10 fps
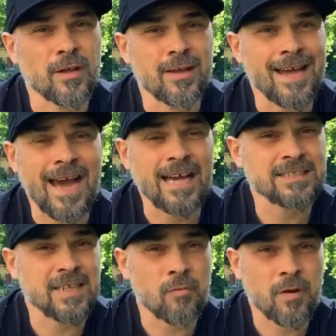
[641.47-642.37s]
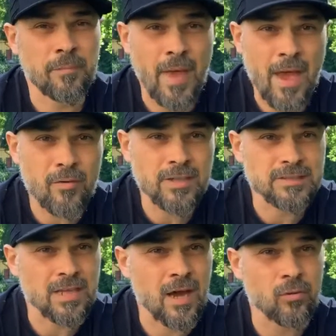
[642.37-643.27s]
ask our
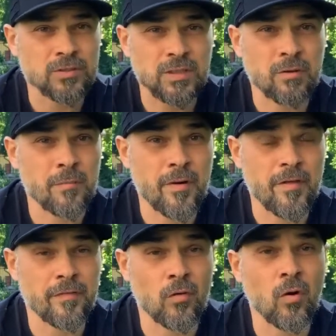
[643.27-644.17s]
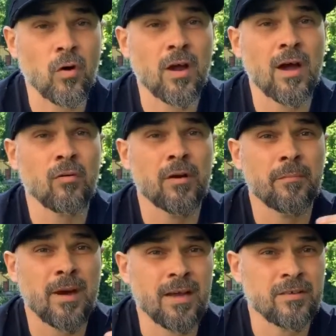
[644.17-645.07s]
parents how was our birth, or our
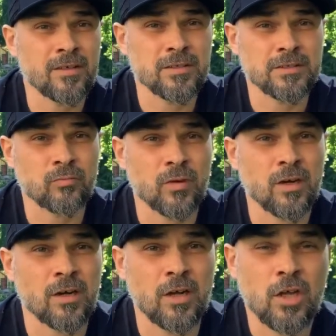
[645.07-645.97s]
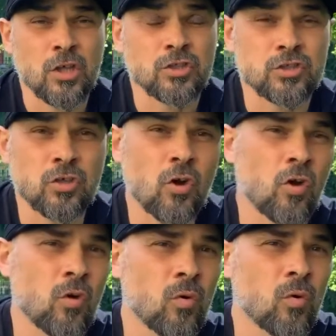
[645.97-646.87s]
mothers were
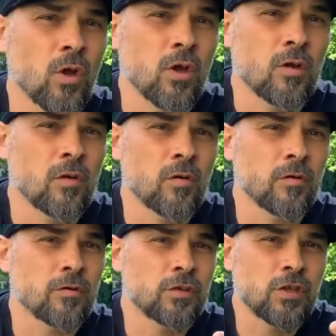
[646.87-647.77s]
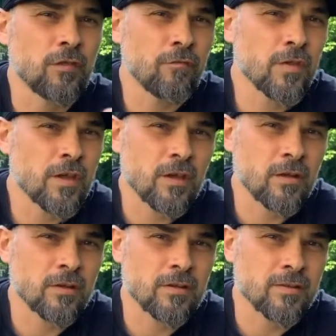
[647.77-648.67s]
so
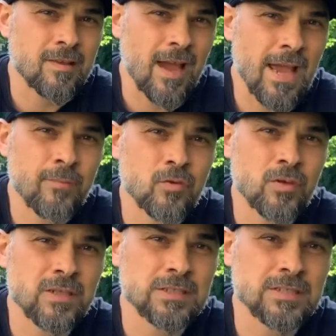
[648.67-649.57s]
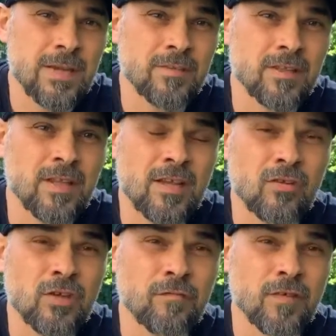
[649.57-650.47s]
difficult time during this time that they
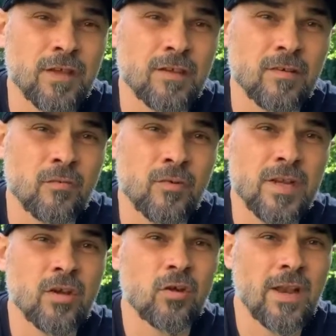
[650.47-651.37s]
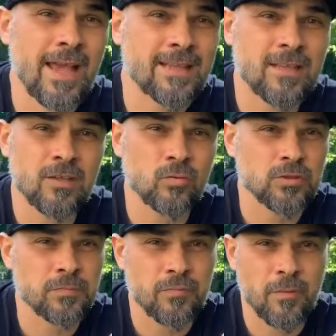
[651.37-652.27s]
don't even recollect that it
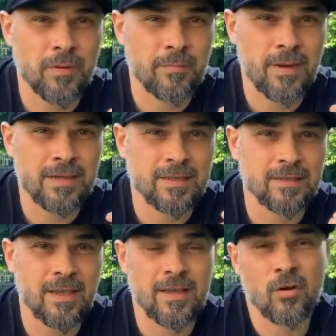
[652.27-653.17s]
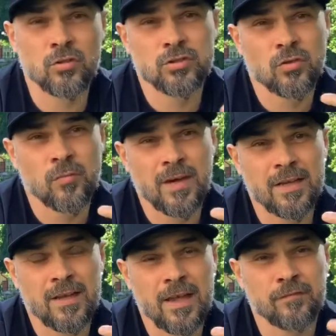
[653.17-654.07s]
was problematic. They also
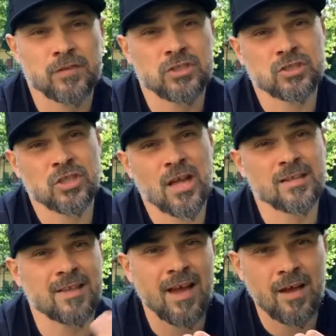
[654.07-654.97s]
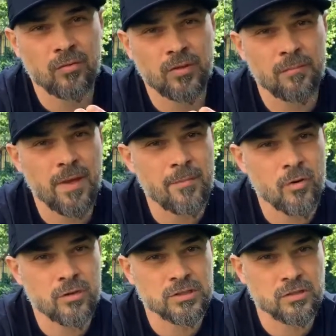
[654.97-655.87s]
might have shut down the
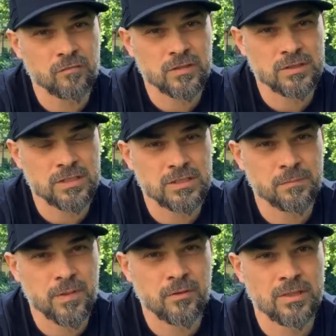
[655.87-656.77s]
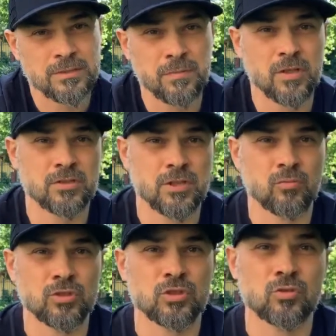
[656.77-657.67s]
memories of this experience because it
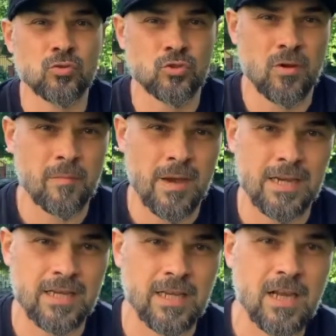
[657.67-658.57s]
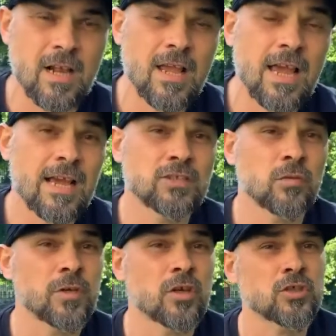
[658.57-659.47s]
was too traumatic. And
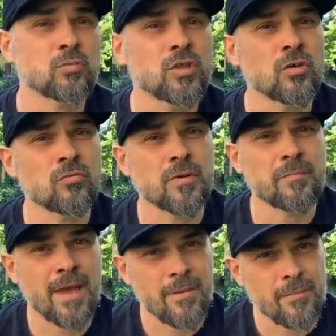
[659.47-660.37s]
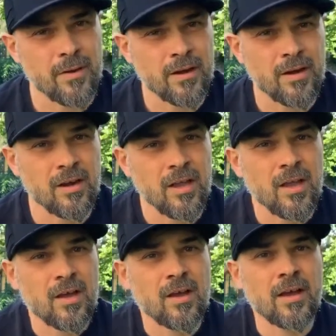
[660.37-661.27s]
so because we don't remember
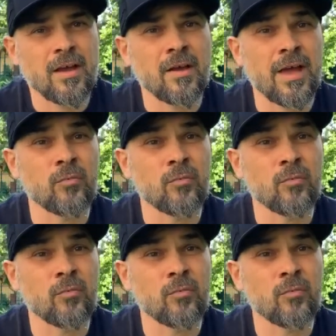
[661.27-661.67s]
and we